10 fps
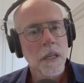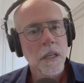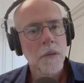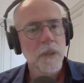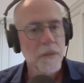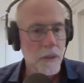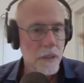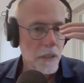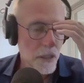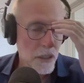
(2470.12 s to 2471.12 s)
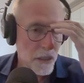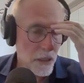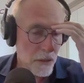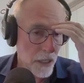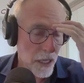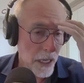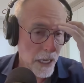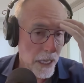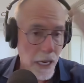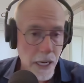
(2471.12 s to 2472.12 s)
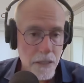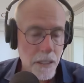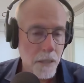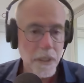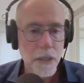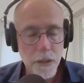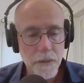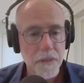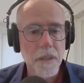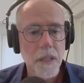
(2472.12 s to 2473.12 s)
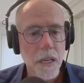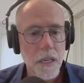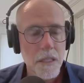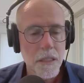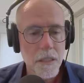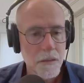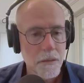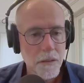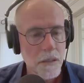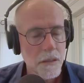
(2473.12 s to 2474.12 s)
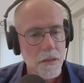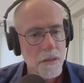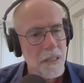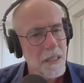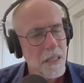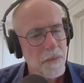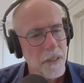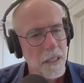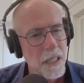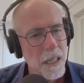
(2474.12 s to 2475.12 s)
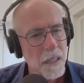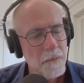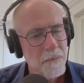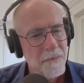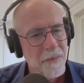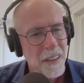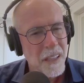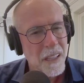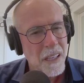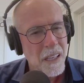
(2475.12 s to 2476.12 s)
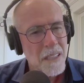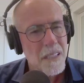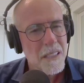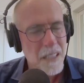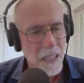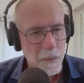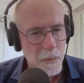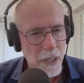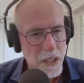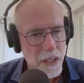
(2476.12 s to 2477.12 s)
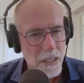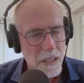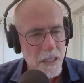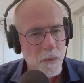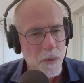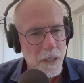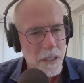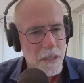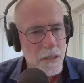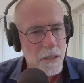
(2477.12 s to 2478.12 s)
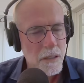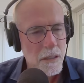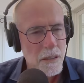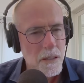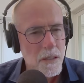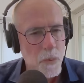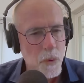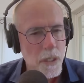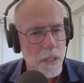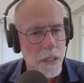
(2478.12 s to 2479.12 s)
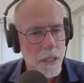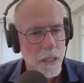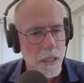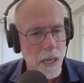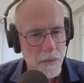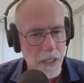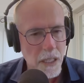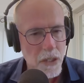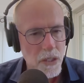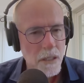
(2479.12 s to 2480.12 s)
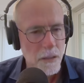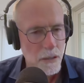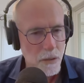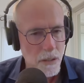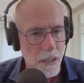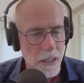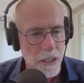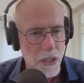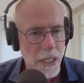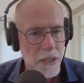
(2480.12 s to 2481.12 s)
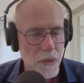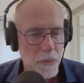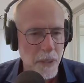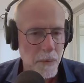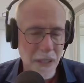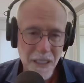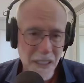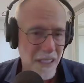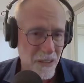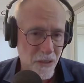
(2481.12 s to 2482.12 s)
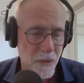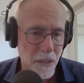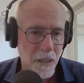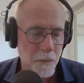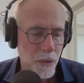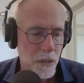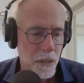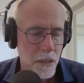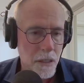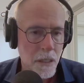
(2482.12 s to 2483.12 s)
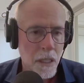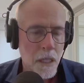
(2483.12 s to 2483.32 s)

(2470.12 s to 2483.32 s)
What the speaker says: and we've learned, an AI is going to be good for us. And, you know, so it's definitely not, it's a celebration. It really is, this is more a convocation and agora and a chance for people. And I think this is really important